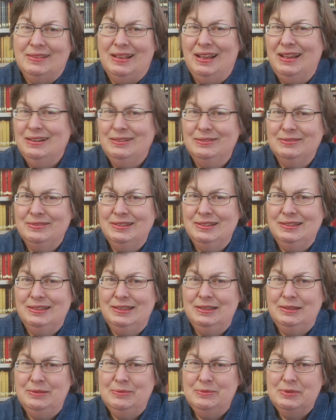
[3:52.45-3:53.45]
I don't think
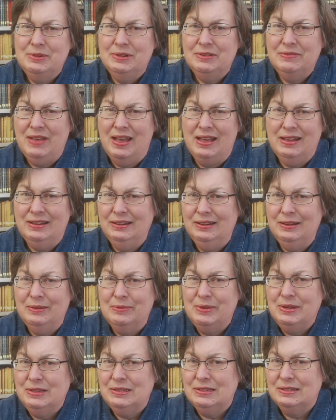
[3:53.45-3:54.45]
he would have had any
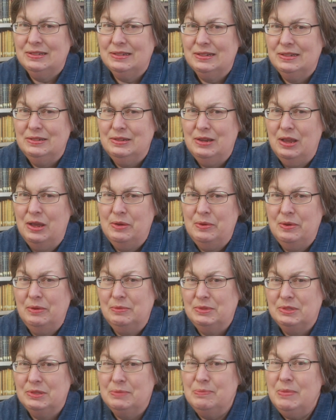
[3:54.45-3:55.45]
reason to know it
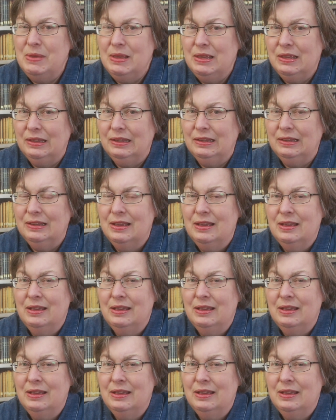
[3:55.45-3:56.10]
was me